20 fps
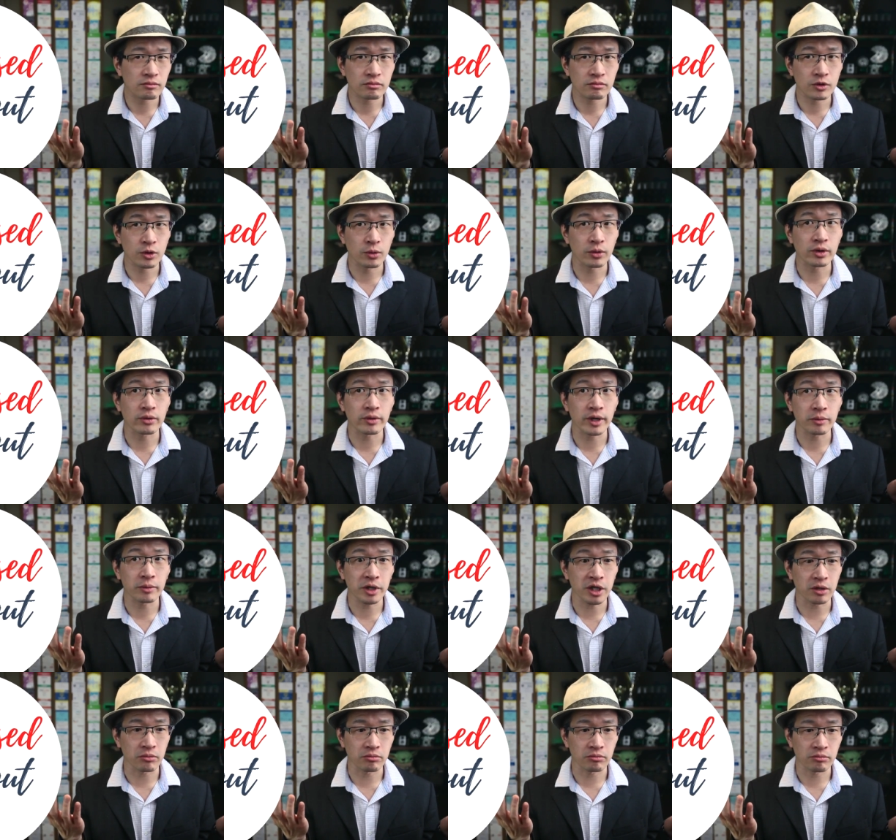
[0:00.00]
What do I
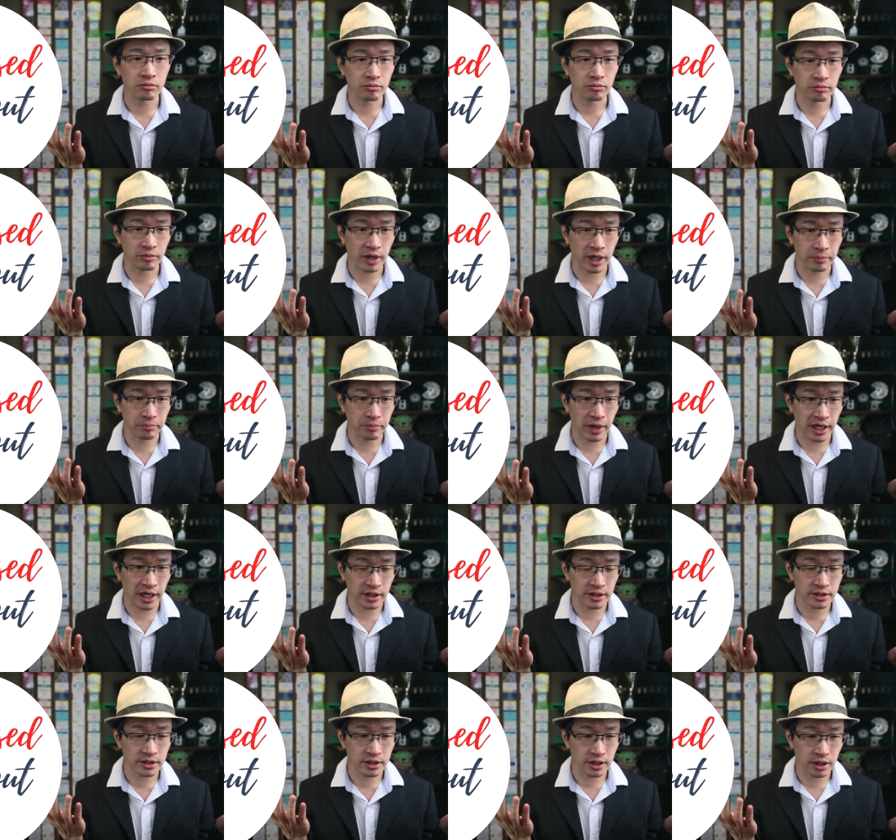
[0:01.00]
mean by
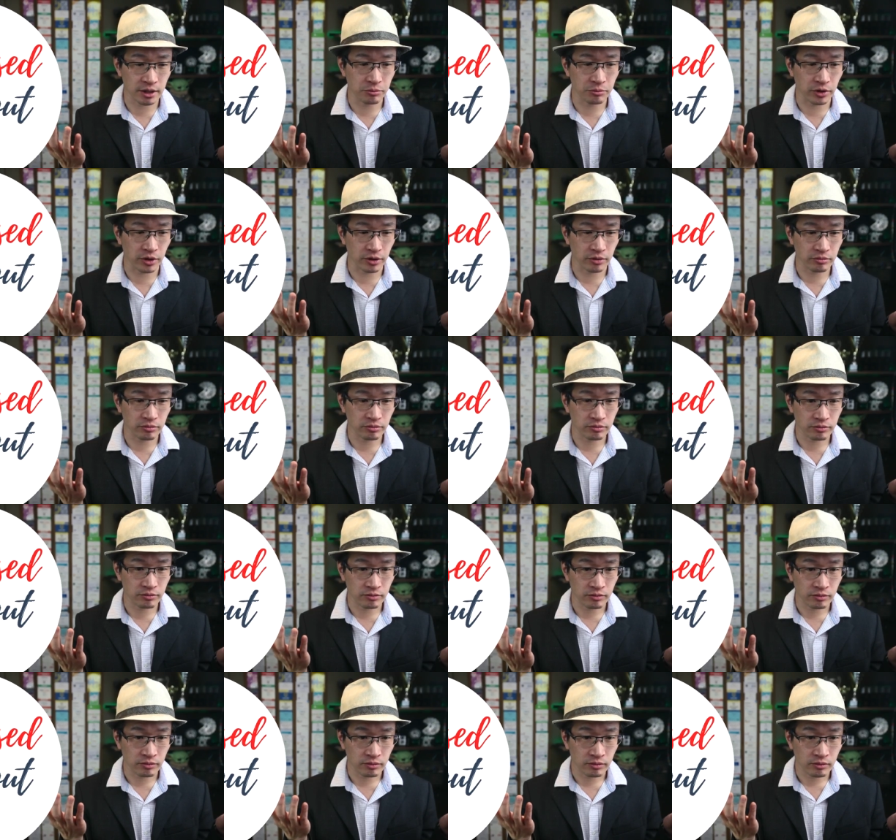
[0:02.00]
biased input?
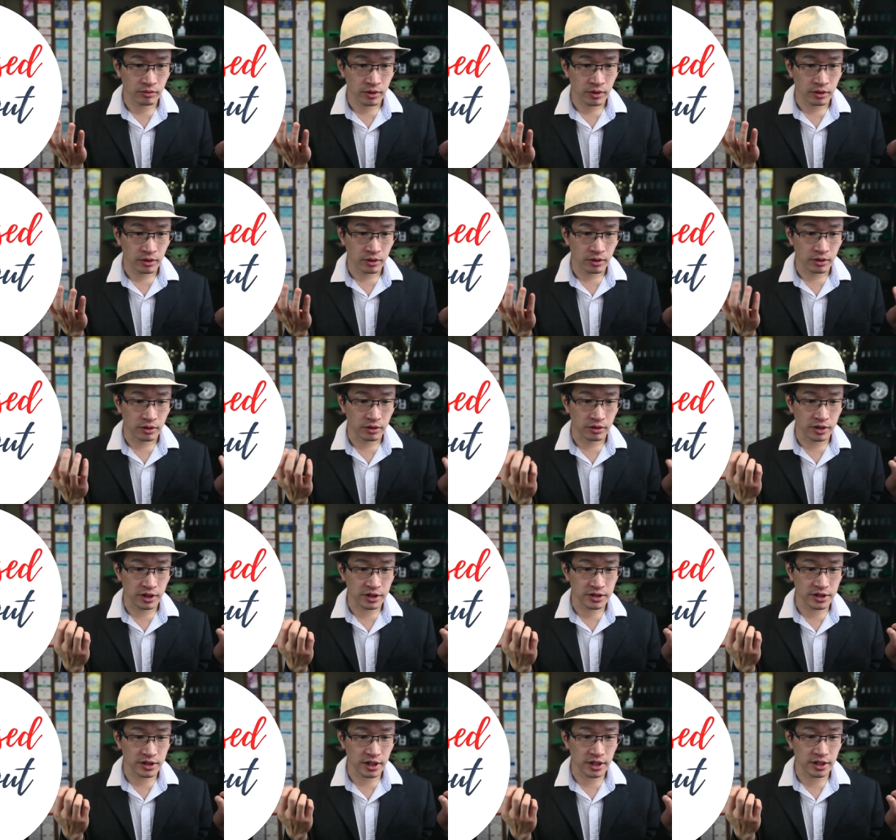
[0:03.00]

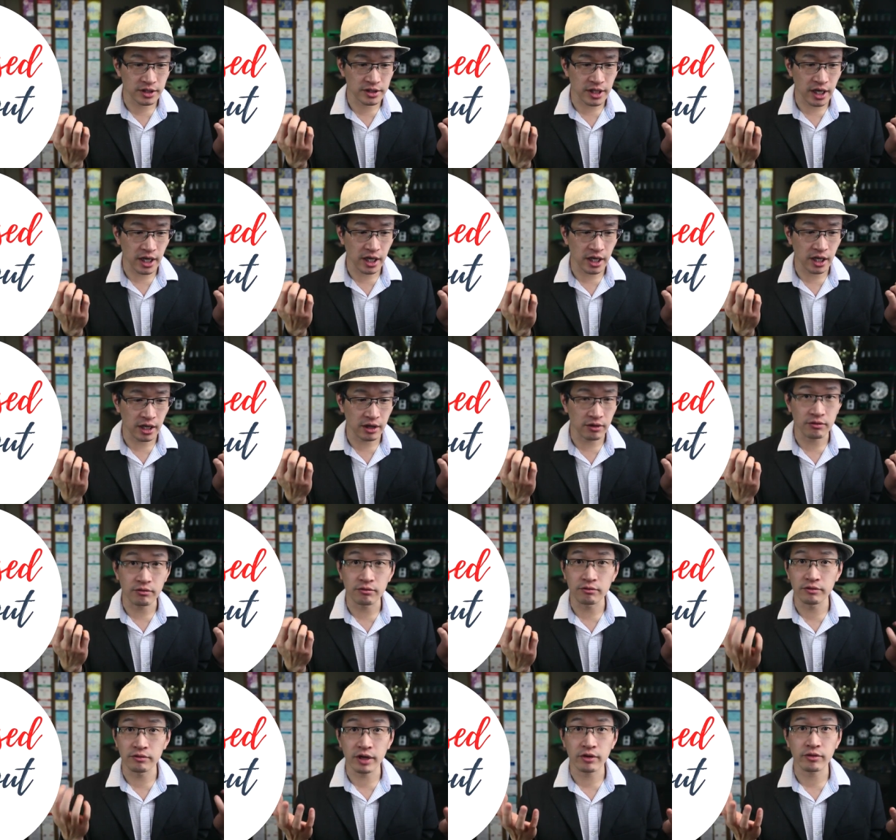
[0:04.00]
This is a
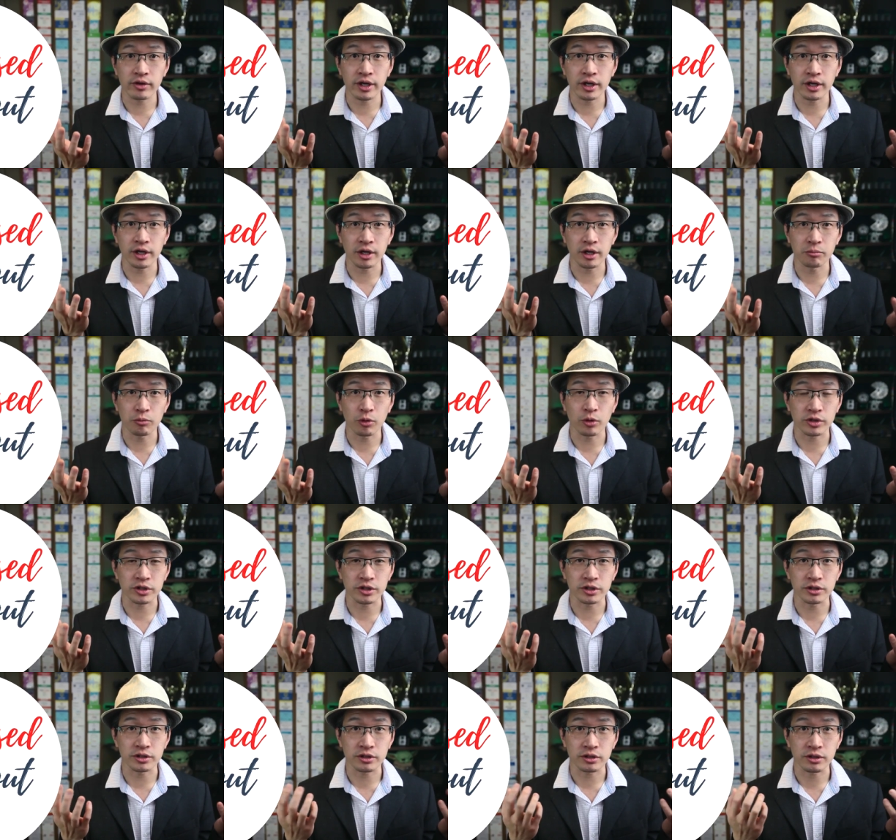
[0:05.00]
very
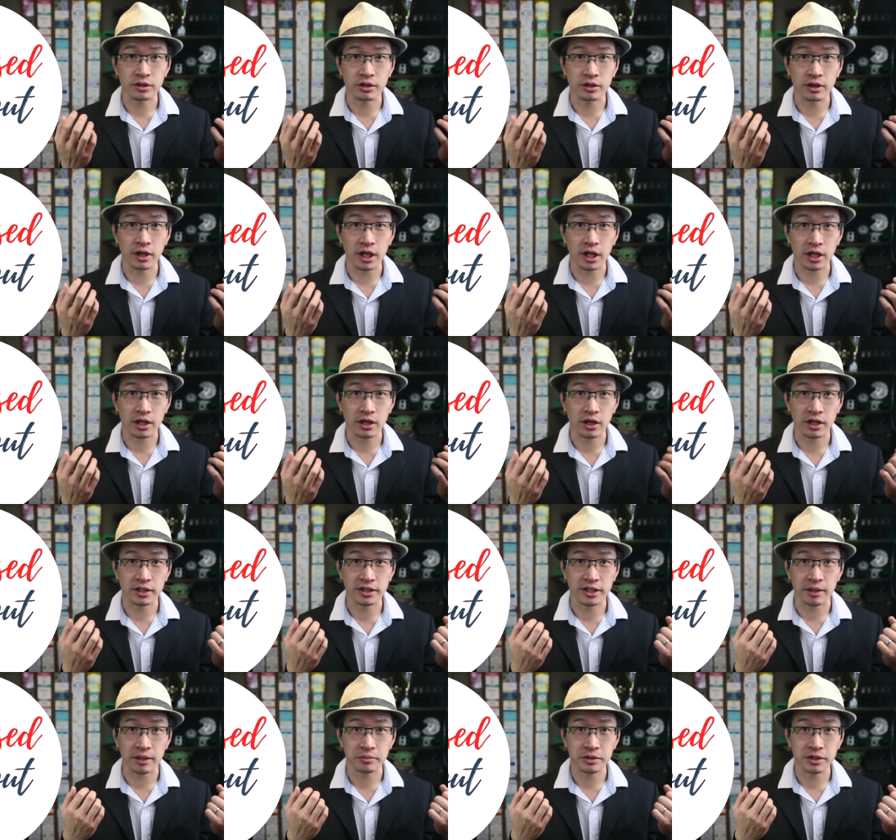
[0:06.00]
important uh,
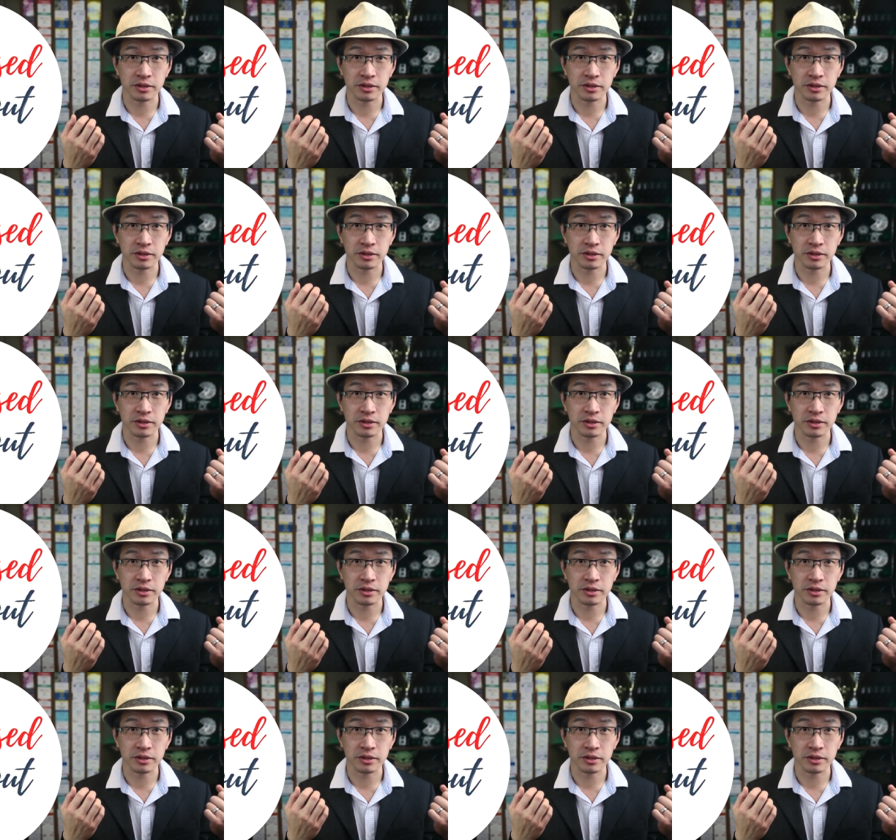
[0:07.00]
concept.